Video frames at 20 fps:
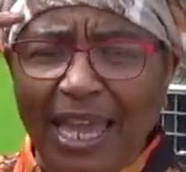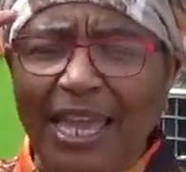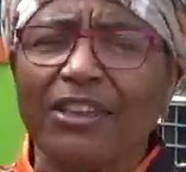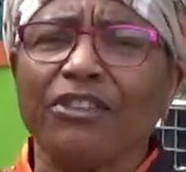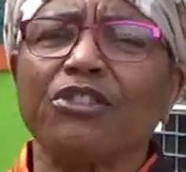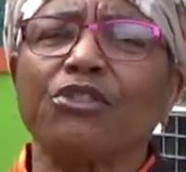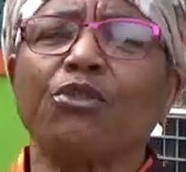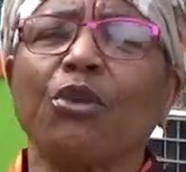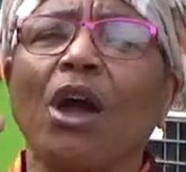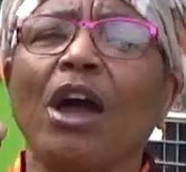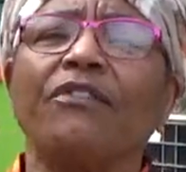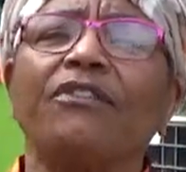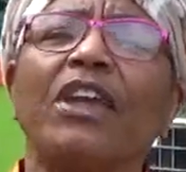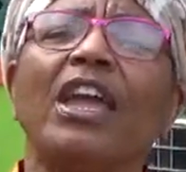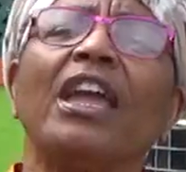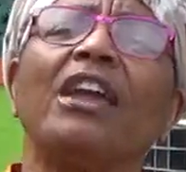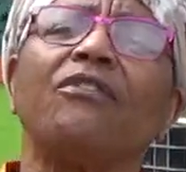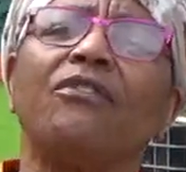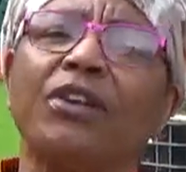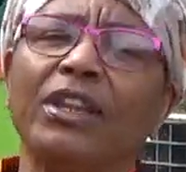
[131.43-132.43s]
Strive
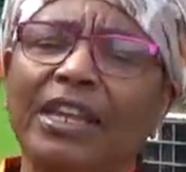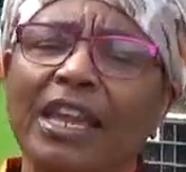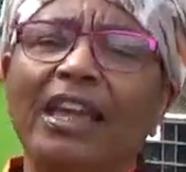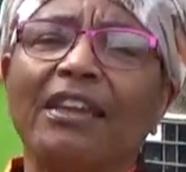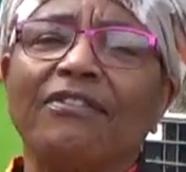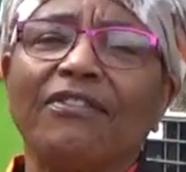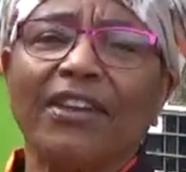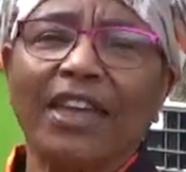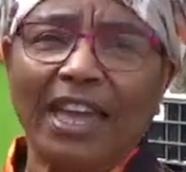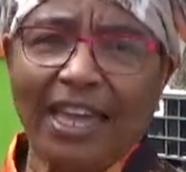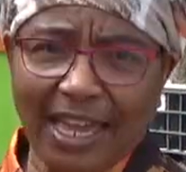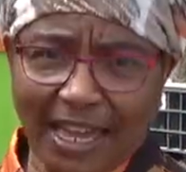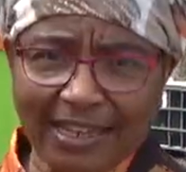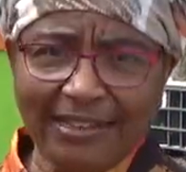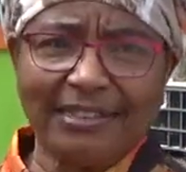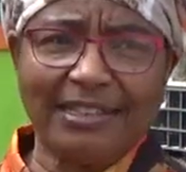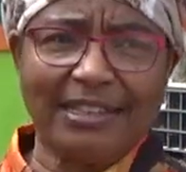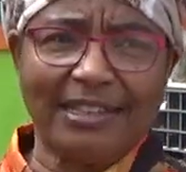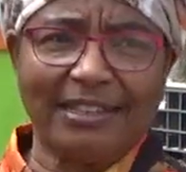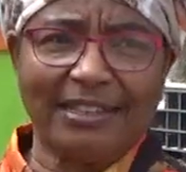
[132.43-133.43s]
every day for
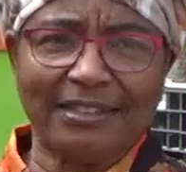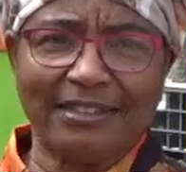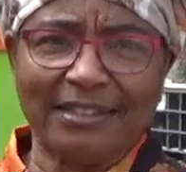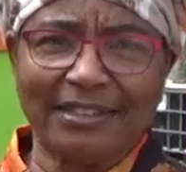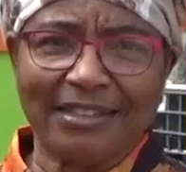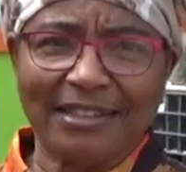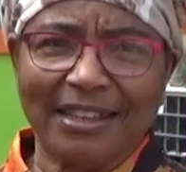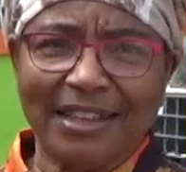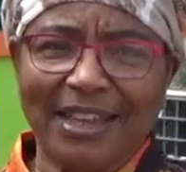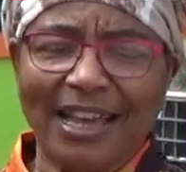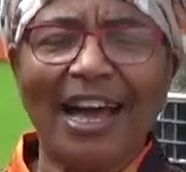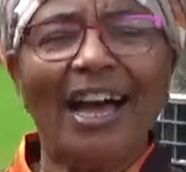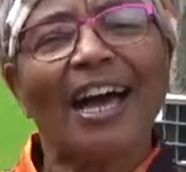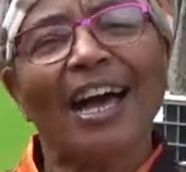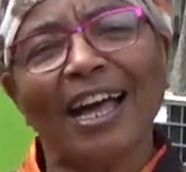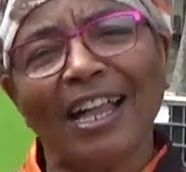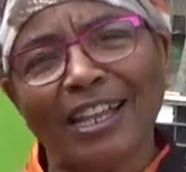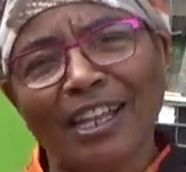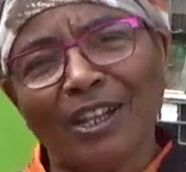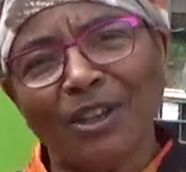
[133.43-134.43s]
excellence.
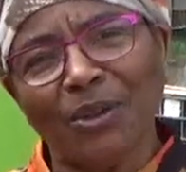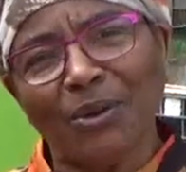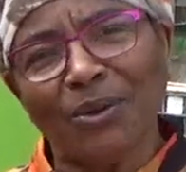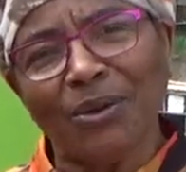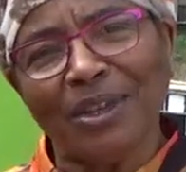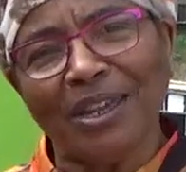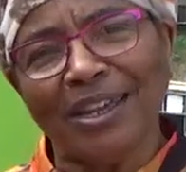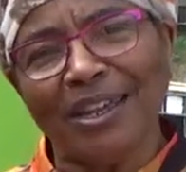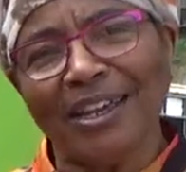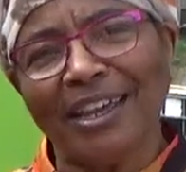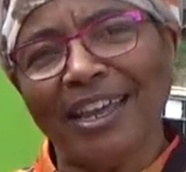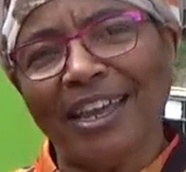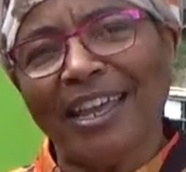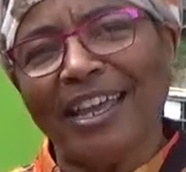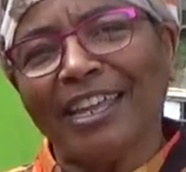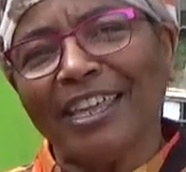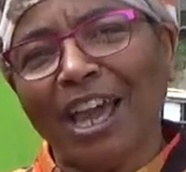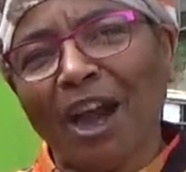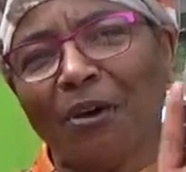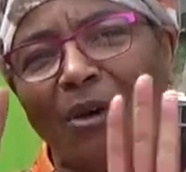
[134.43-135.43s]
Hallelujah.
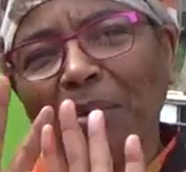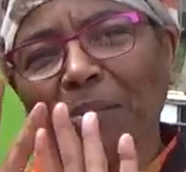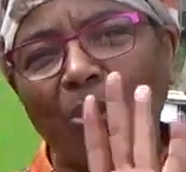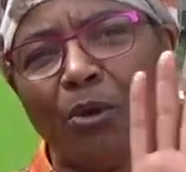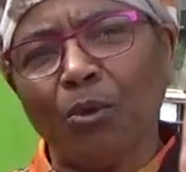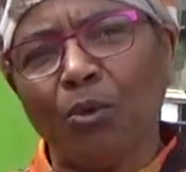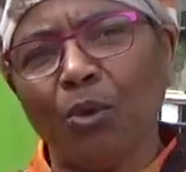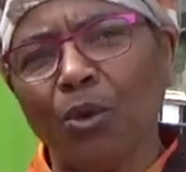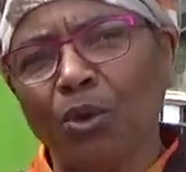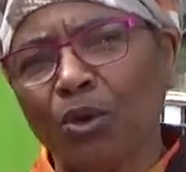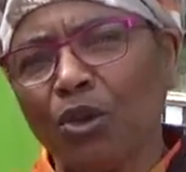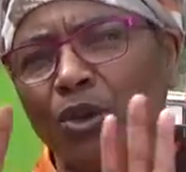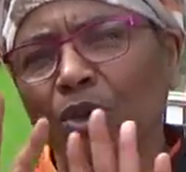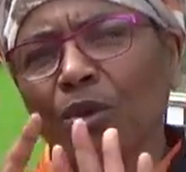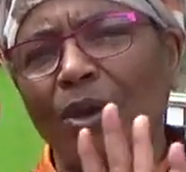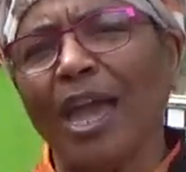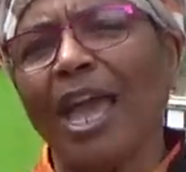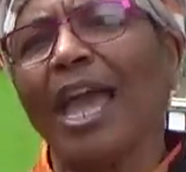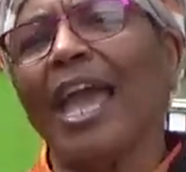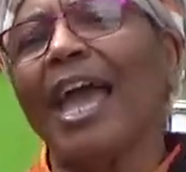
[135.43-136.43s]
Yahweh Baruch
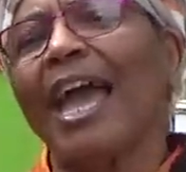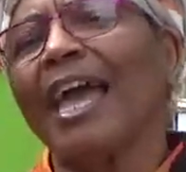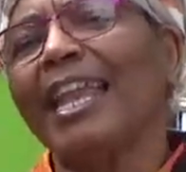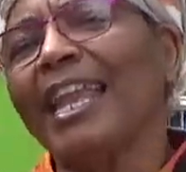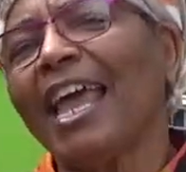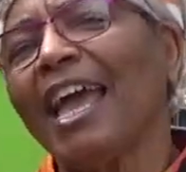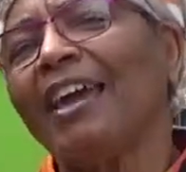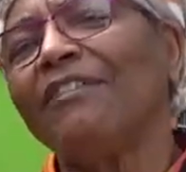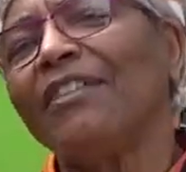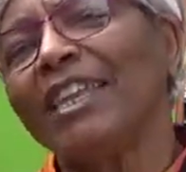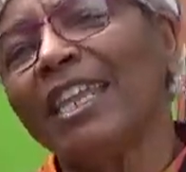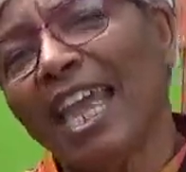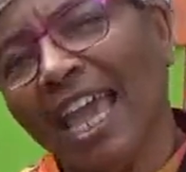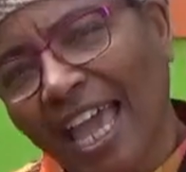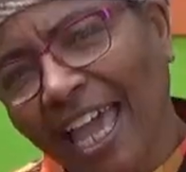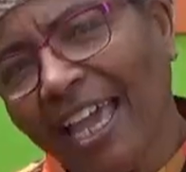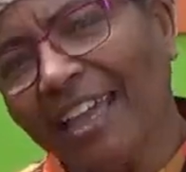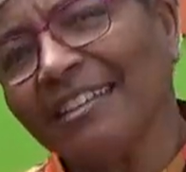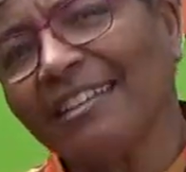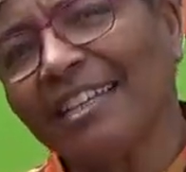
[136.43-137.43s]
you. And have an
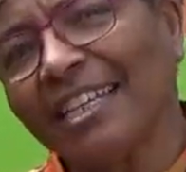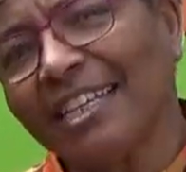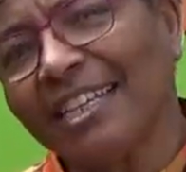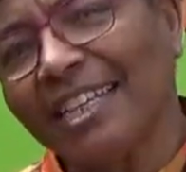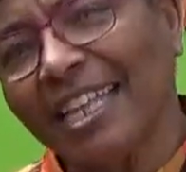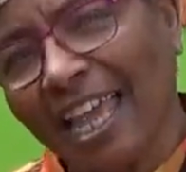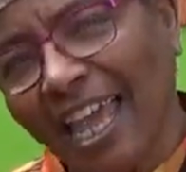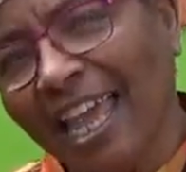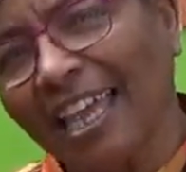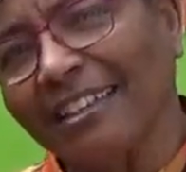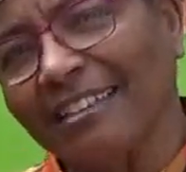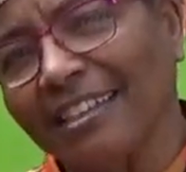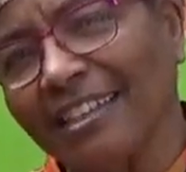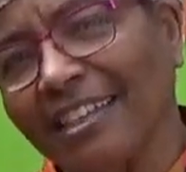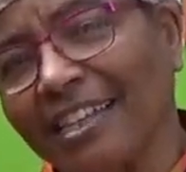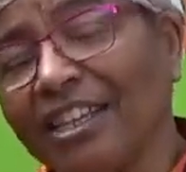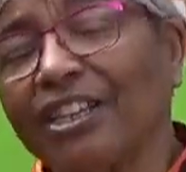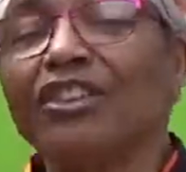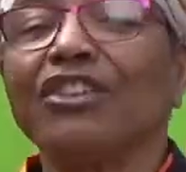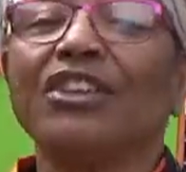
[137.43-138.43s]
excellent,
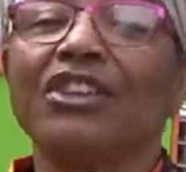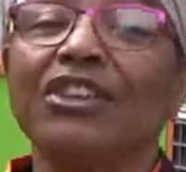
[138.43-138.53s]
excellent